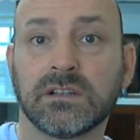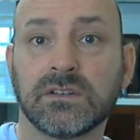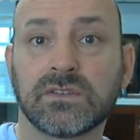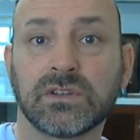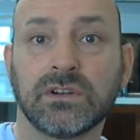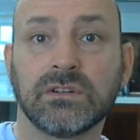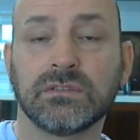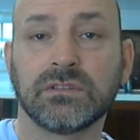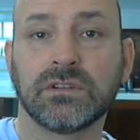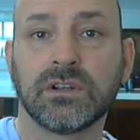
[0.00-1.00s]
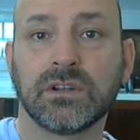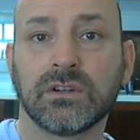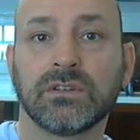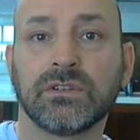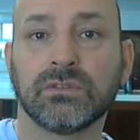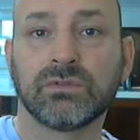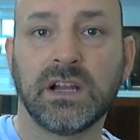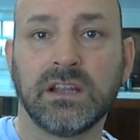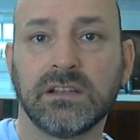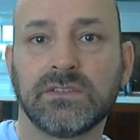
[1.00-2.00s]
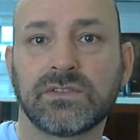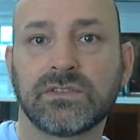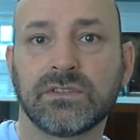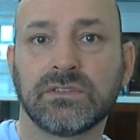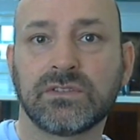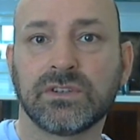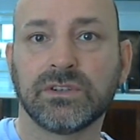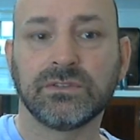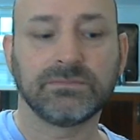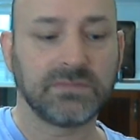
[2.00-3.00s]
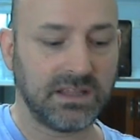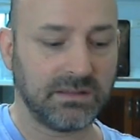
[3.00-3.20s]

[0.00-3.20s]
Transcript: So the rights to